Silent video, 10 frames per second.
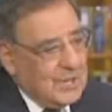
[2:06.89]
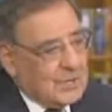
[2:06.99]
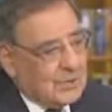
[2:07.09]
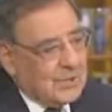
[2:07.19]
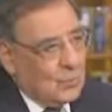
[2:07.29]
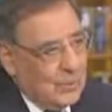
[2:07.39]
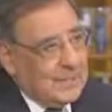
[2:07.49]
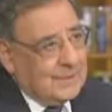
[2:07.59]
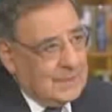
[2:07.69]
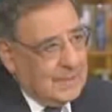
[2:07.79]
we are going to
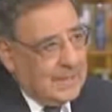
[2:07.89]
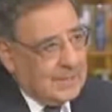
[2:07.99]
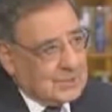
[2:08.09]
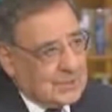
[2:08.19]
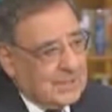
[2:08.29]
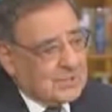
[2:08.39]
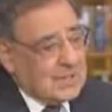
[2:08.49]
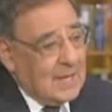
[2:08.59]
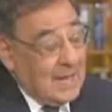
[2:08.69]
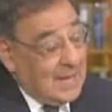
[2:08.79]
weaken the United
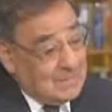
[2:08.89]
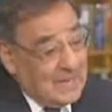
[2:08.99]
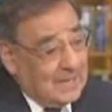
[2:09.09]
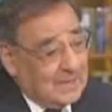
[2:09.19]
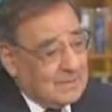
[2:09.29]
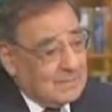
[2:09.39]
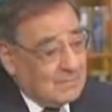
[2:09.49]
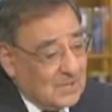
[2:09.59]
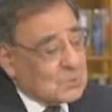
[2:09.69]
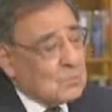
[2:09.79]
States and make it
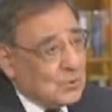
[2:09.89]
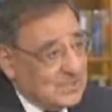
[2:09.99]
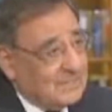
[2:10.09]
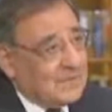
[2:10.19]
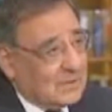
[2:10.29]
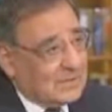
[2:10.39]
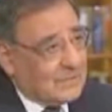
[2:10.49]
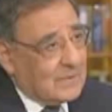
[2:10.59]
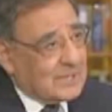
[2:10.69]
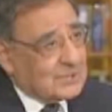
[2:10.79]
much more
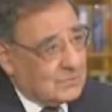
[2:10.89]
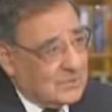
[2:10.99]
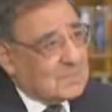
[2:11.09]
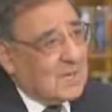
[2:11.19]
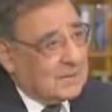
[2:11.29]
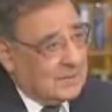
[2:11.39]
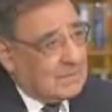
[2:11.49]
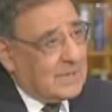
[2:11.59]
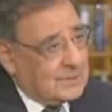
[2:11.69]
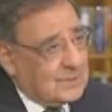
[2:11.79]
difficult for us to respond to
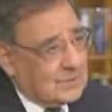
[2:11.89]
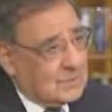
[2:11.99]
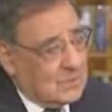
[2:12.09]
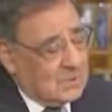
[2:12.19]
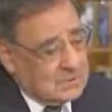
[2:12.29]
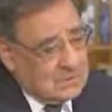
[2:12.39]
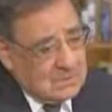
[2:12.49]
the crises in the